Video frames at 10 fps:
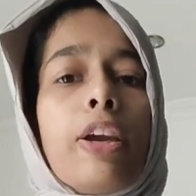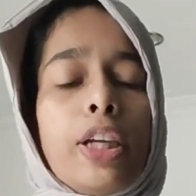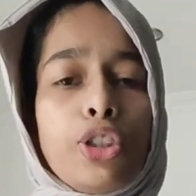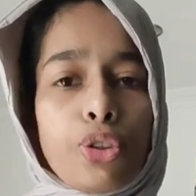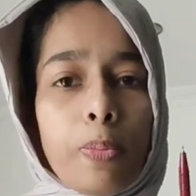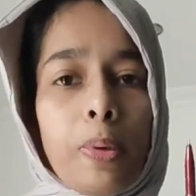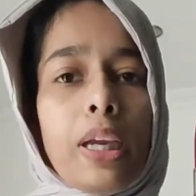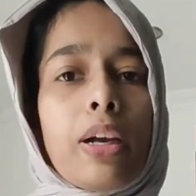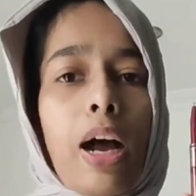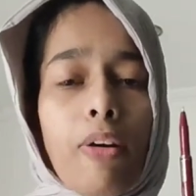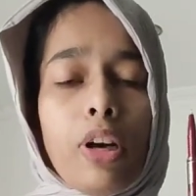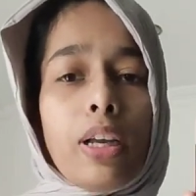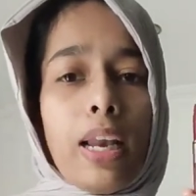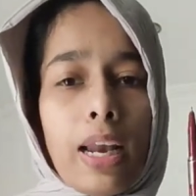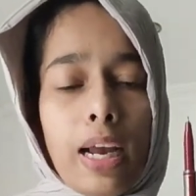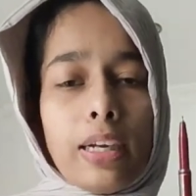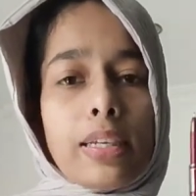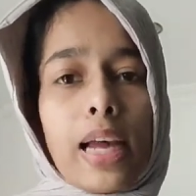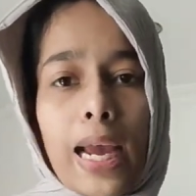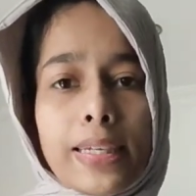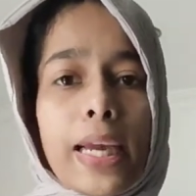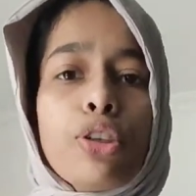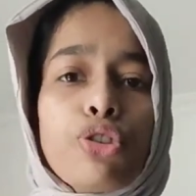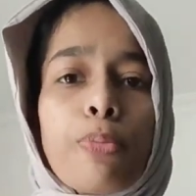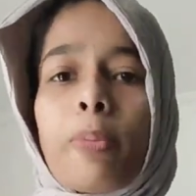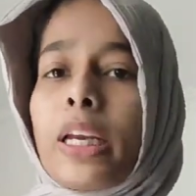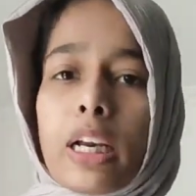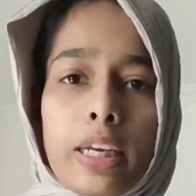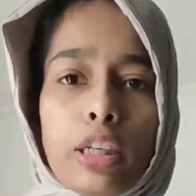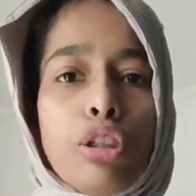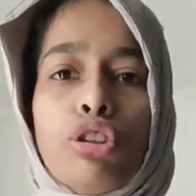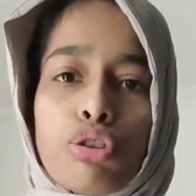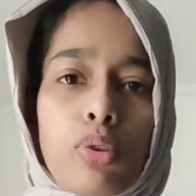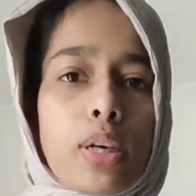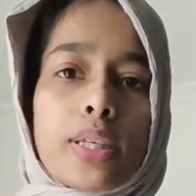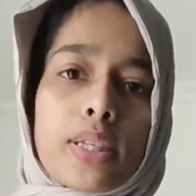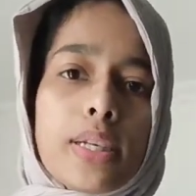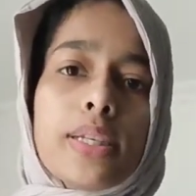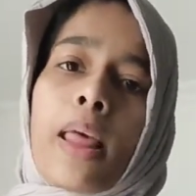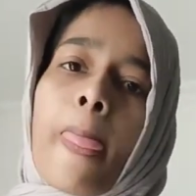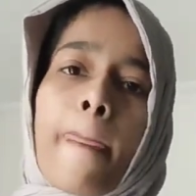It should be our eyesight should be clear towards this